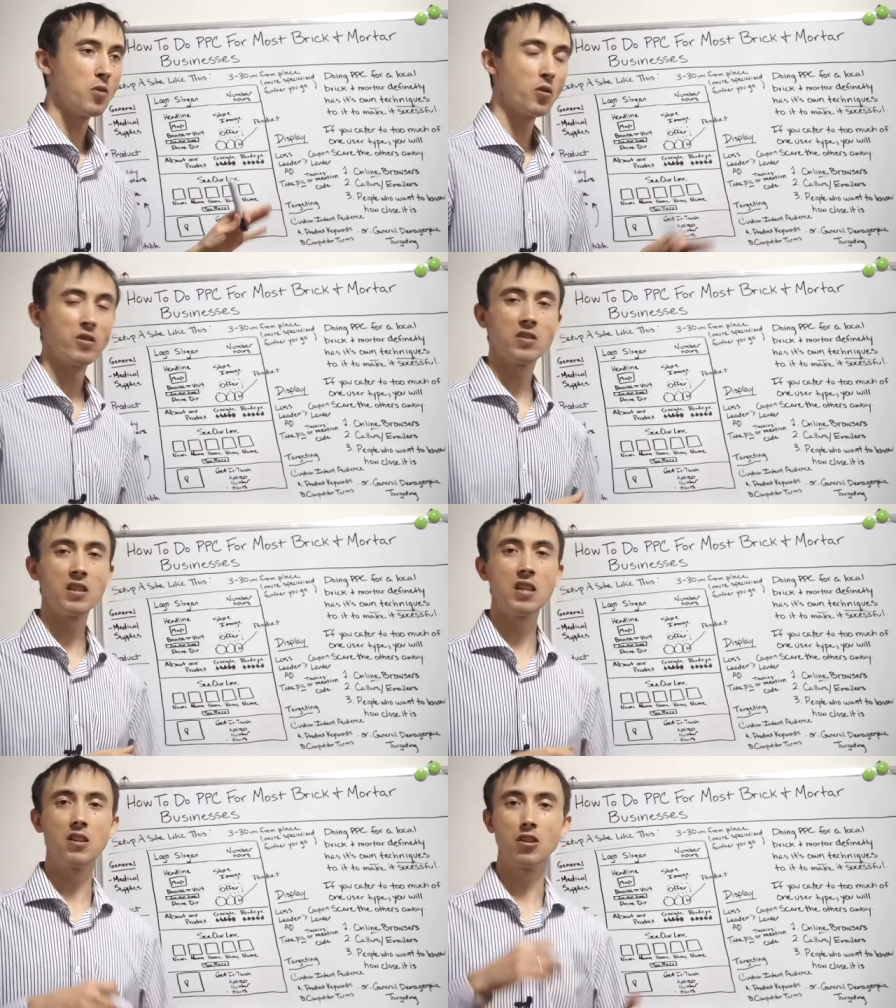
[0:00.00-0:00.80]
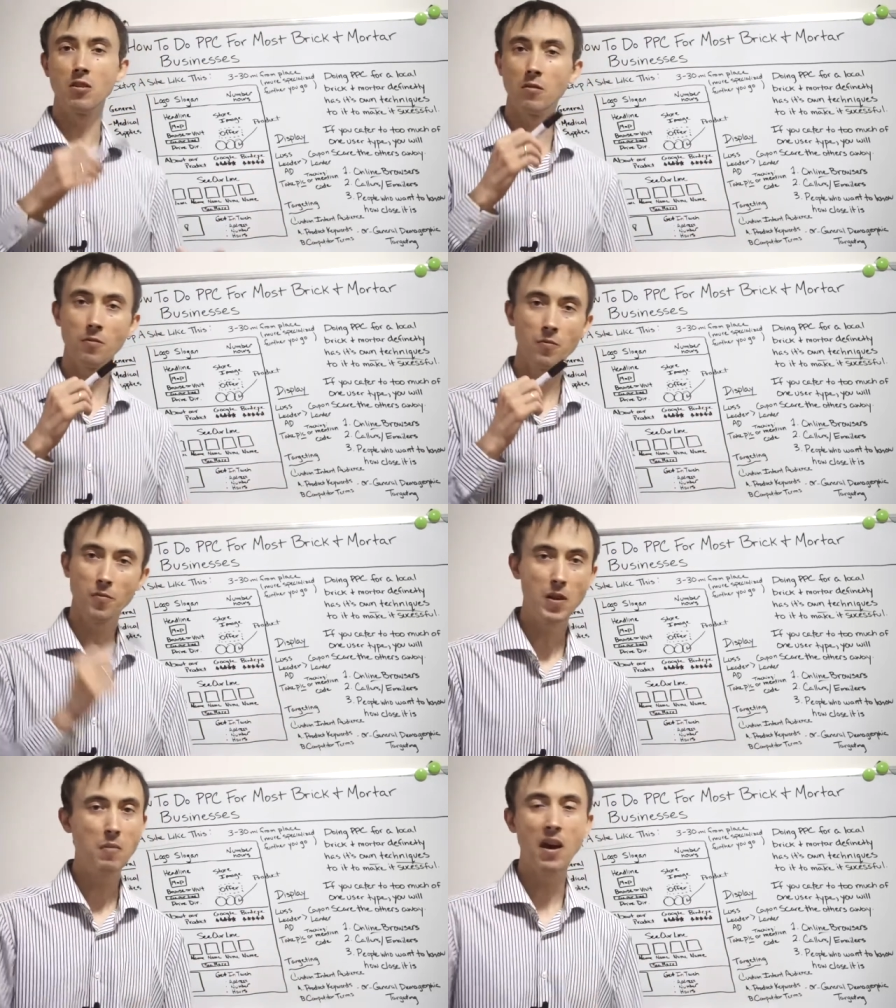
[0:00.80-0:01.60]
You can see they're
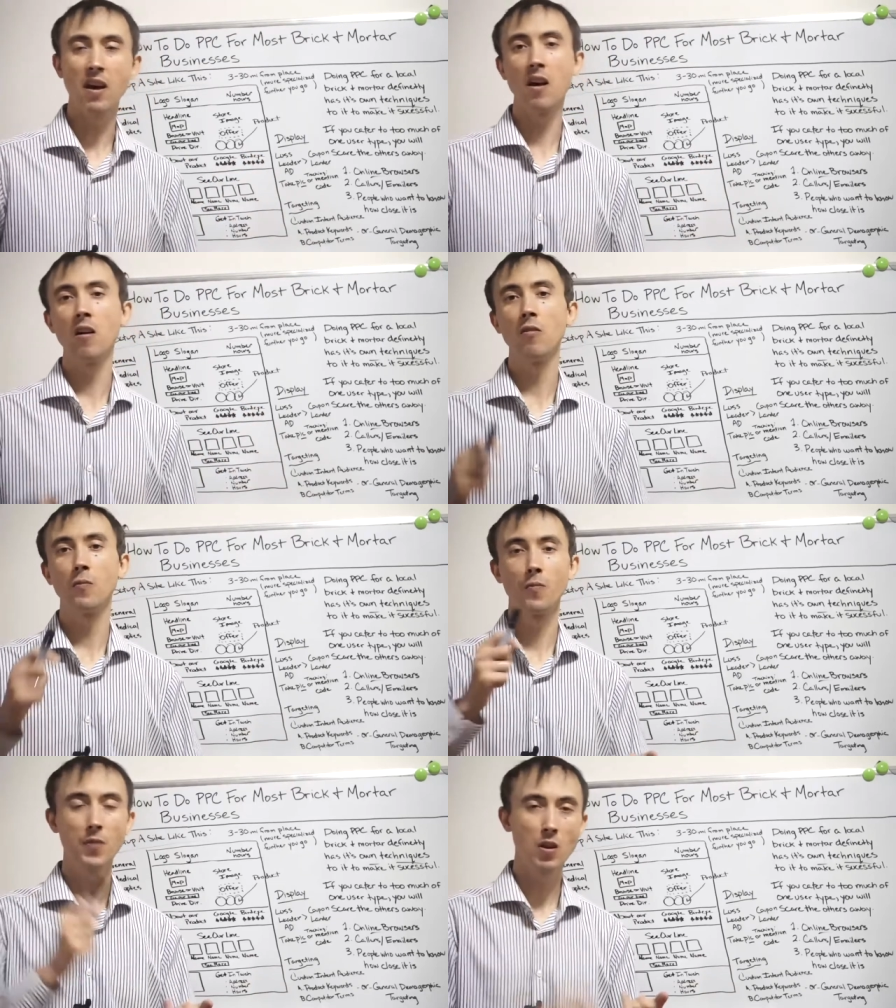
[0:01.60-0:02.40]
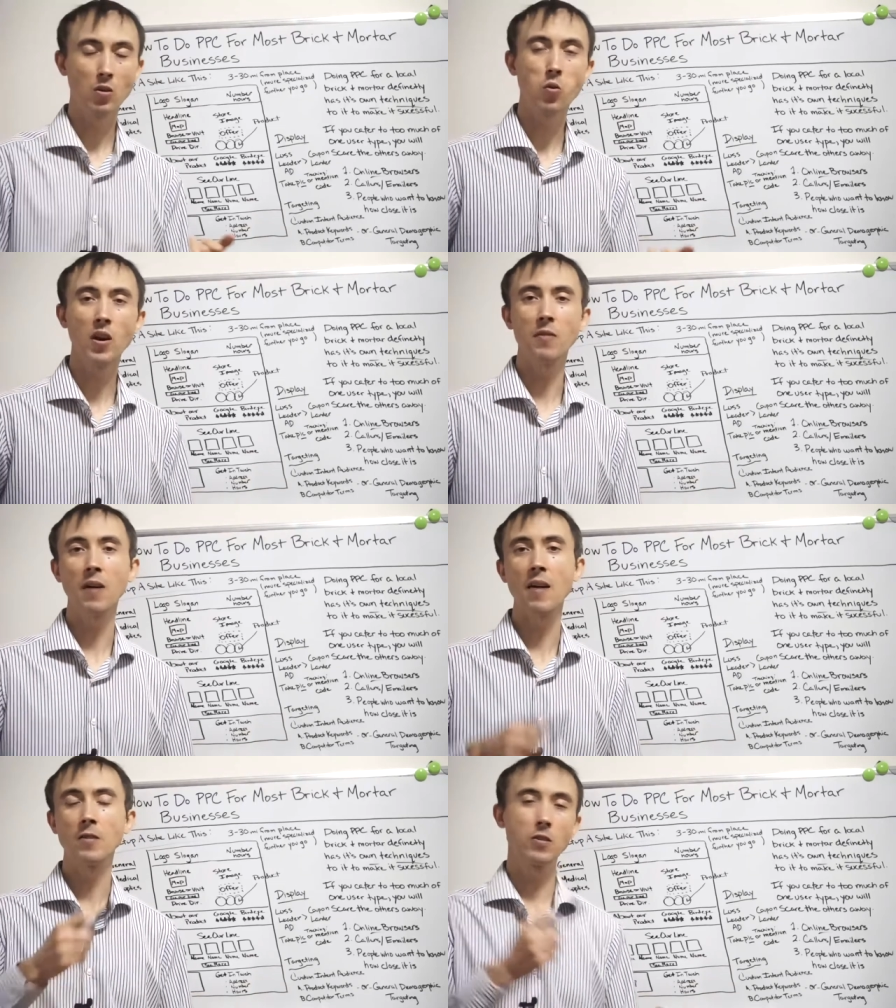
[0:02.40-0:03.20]
female,
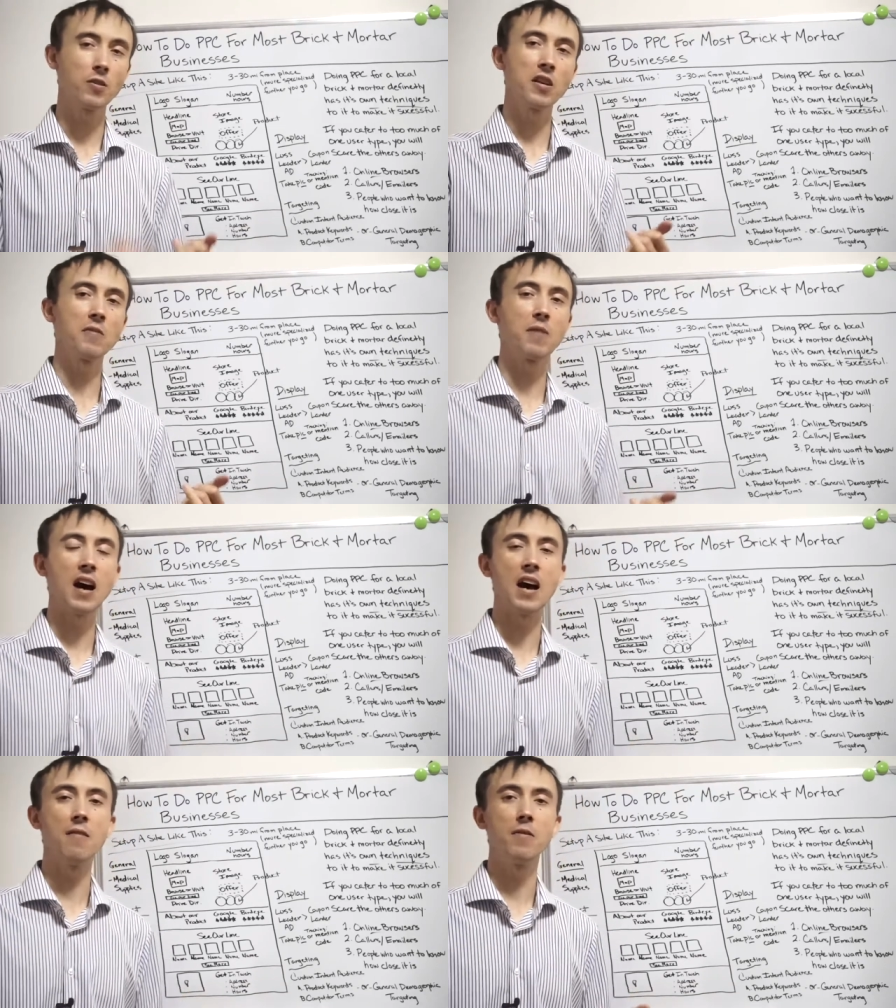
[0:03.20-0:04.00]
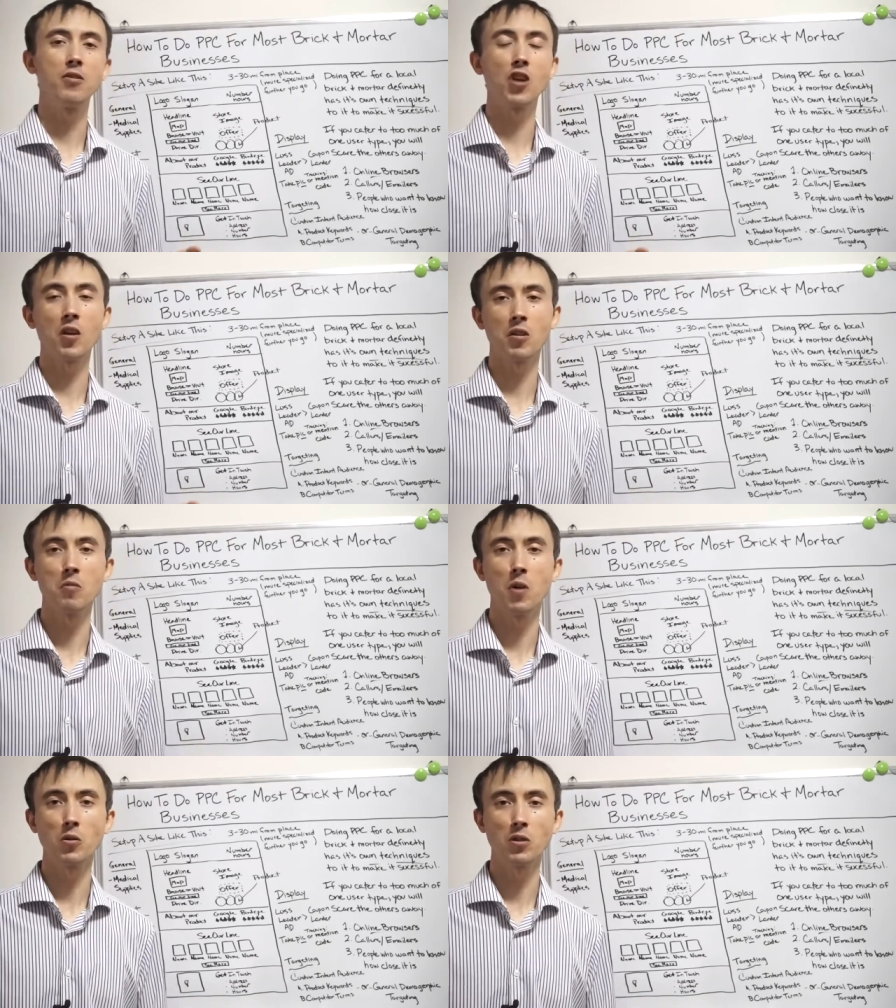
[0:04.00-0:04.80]
25 to 35,
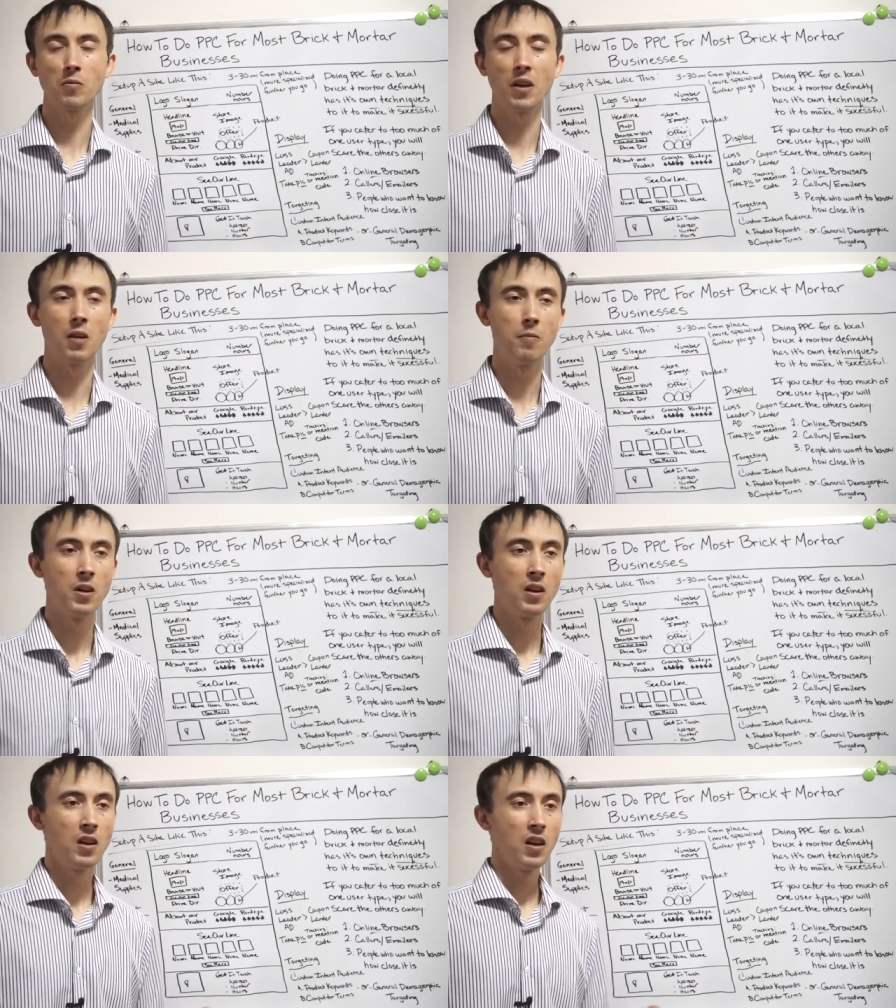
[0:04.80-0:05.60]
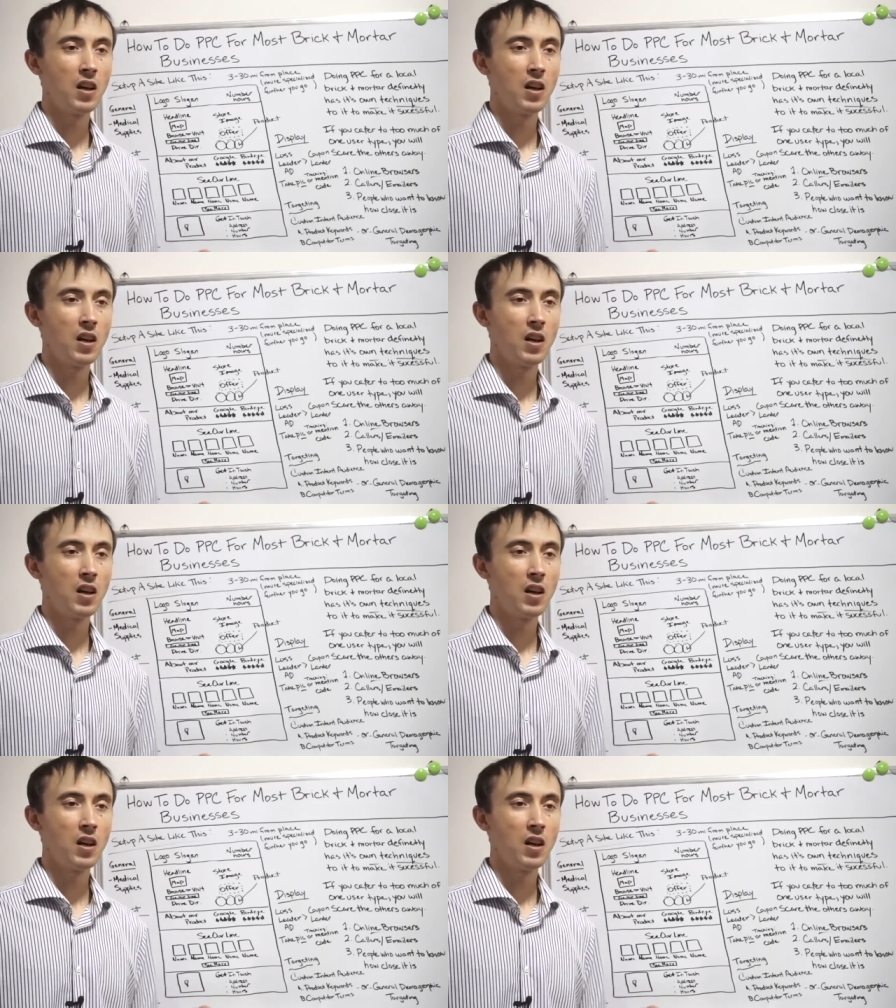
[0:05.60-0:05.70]
generally most of them,